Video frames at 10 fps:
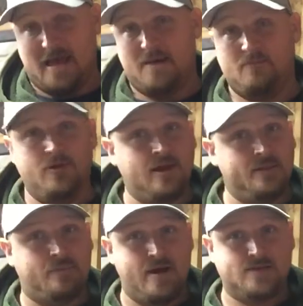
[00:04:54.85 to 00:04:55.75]
I'm
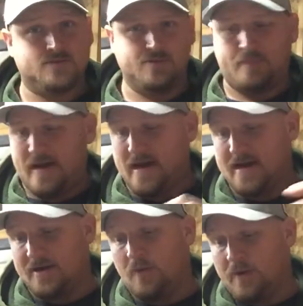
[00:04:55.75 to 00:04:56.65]
real impressed with the power.
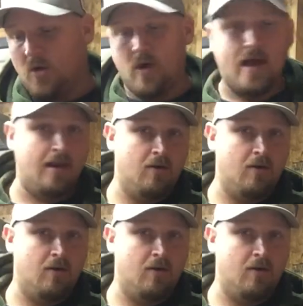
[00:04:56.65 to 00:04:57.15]
I don't know how